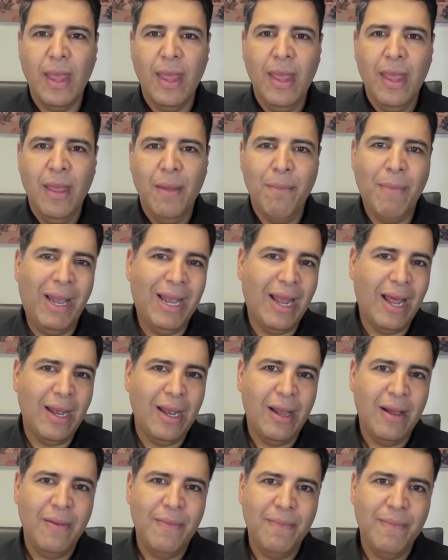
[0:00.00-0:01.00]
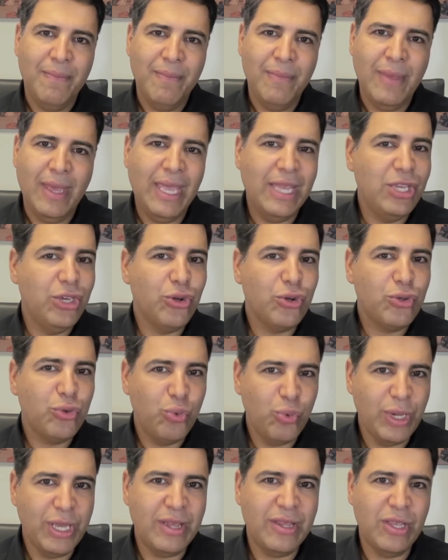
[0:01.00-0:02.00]
Malala, in your
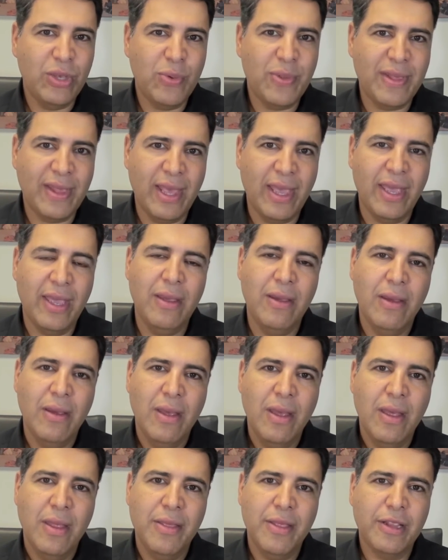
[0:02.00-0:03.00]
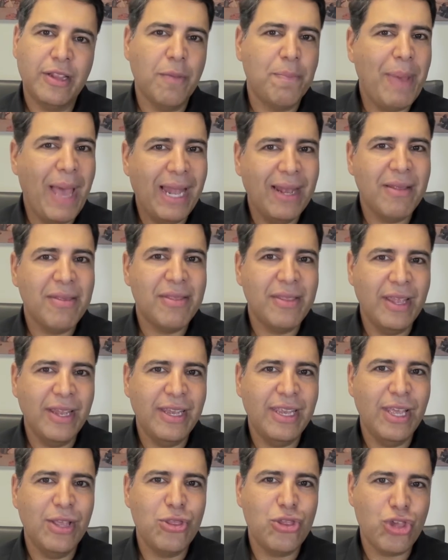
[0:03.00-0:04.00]
tweet you say that a
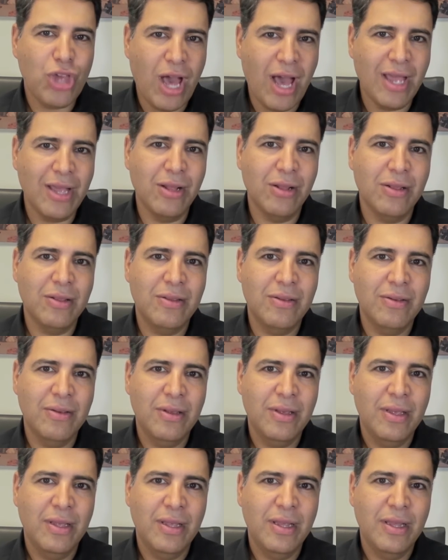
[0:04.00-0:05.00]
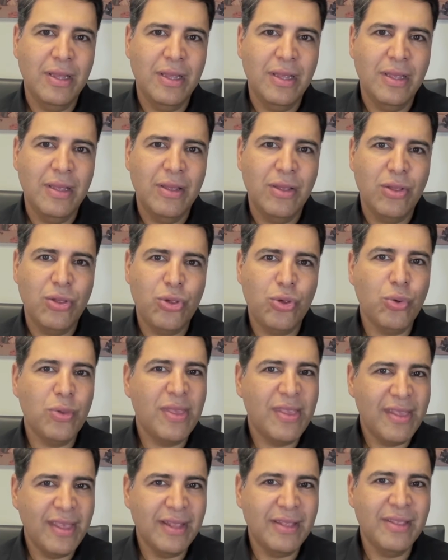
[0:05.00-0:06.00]
Palestinian child should
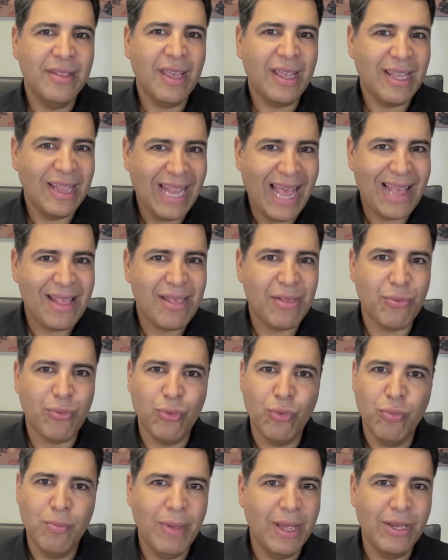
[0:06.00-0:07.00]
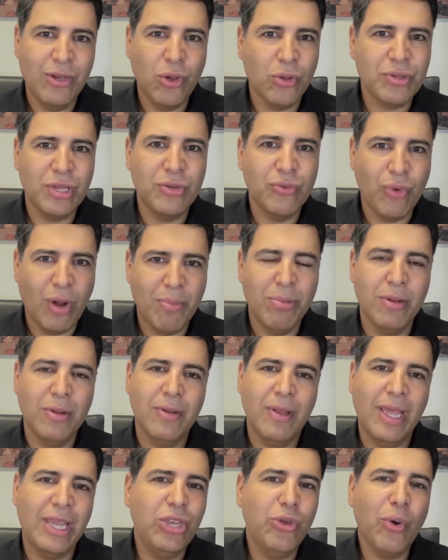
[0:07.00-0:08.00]
sit in a classroom and not in rubble,
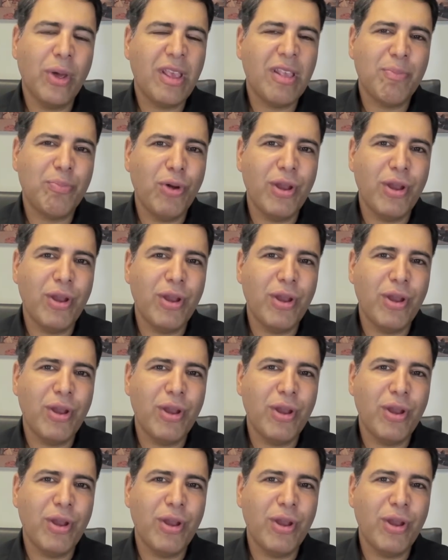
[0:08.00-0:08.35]
and you express